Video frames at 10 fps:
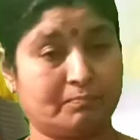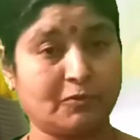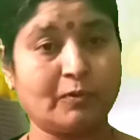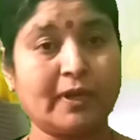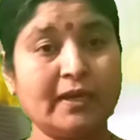
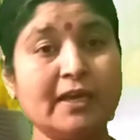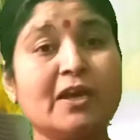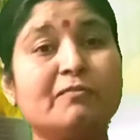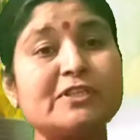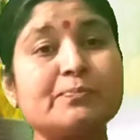
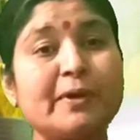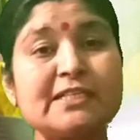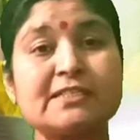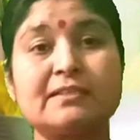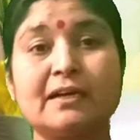Okay, which
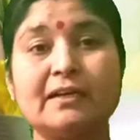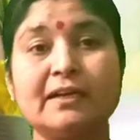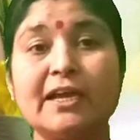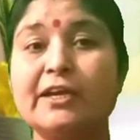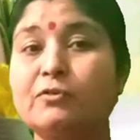means
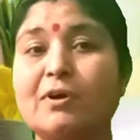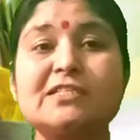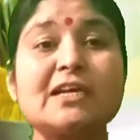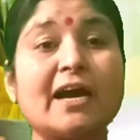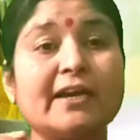that it
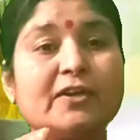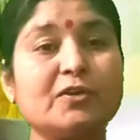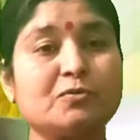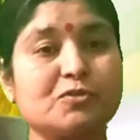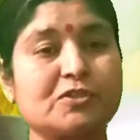was
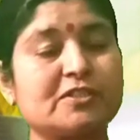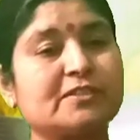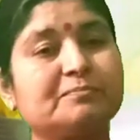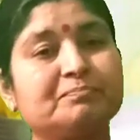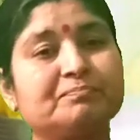
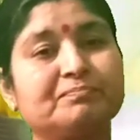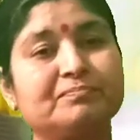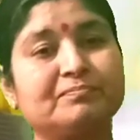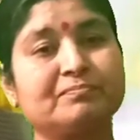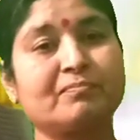unused.
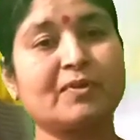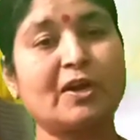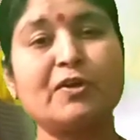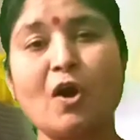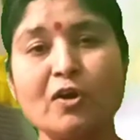
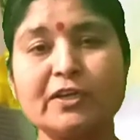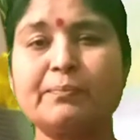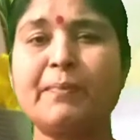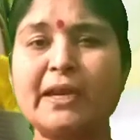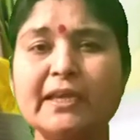Not
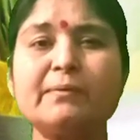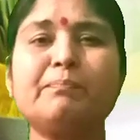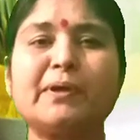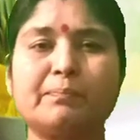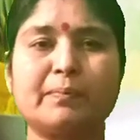many
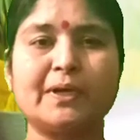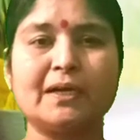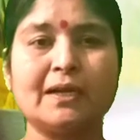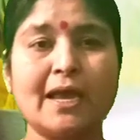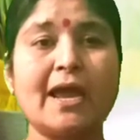
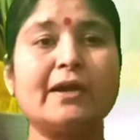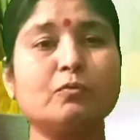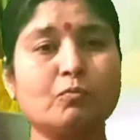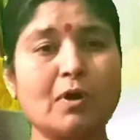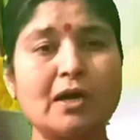people
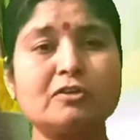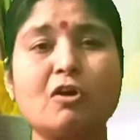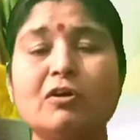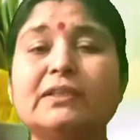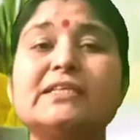had walked
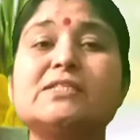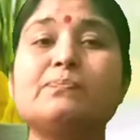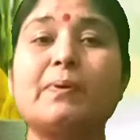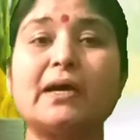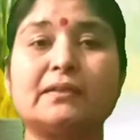on
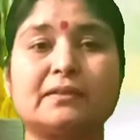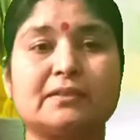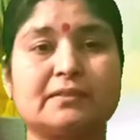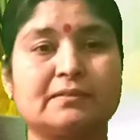this path.